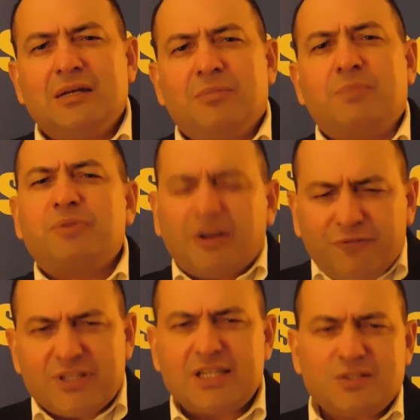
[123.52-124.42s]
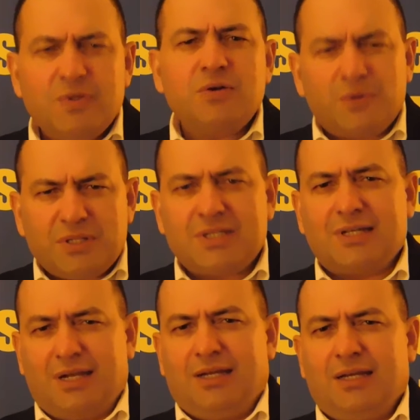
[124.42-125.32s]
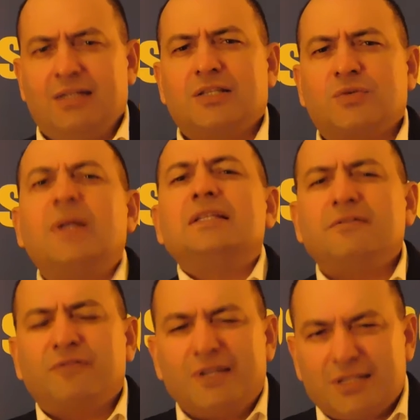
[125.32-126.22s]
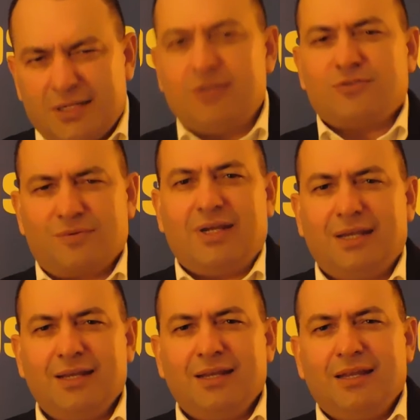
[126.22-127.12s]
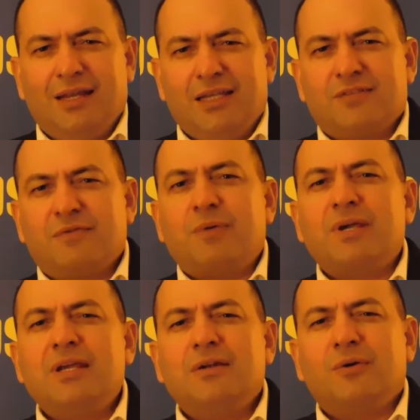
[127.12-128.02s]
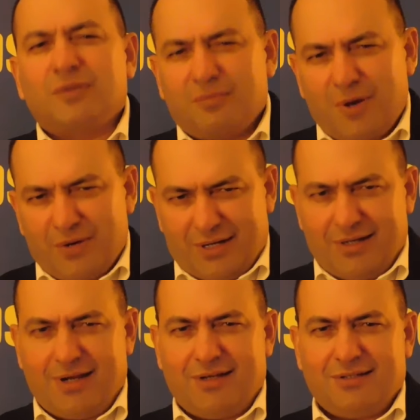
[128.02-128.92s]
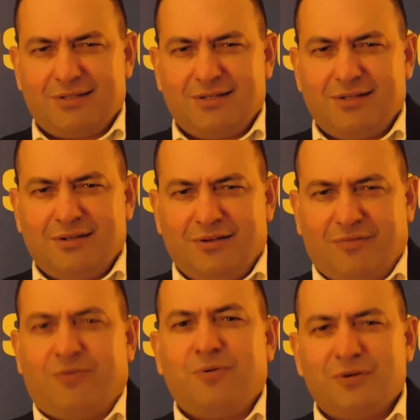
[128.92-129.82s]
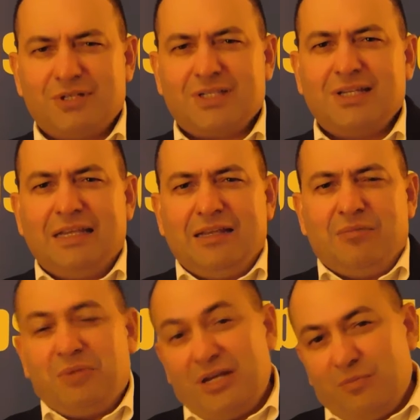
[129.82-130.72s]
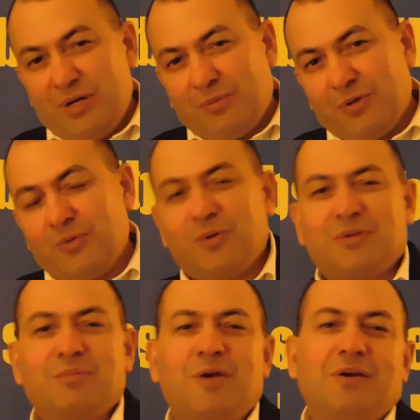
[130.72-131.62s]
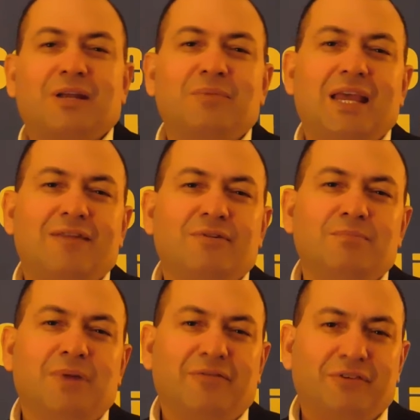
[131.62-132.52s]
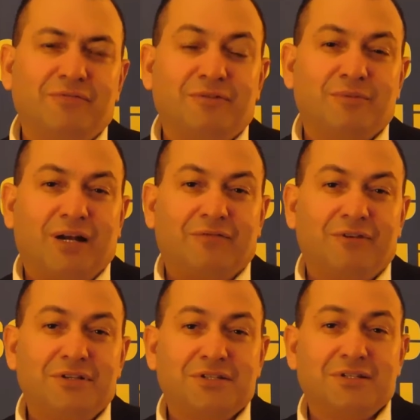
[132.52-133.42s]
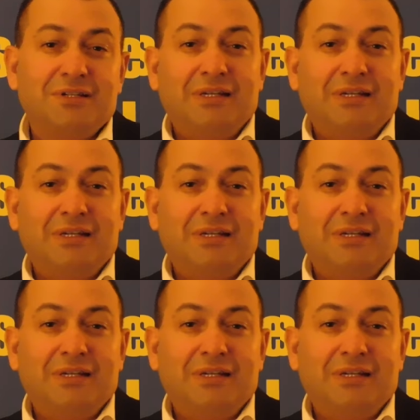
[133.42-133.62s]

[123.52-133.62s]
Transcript: But breakfast as we know it today, in the 21st century, is very North Americanized. Of course, many people in North America may have a muffin for breakfast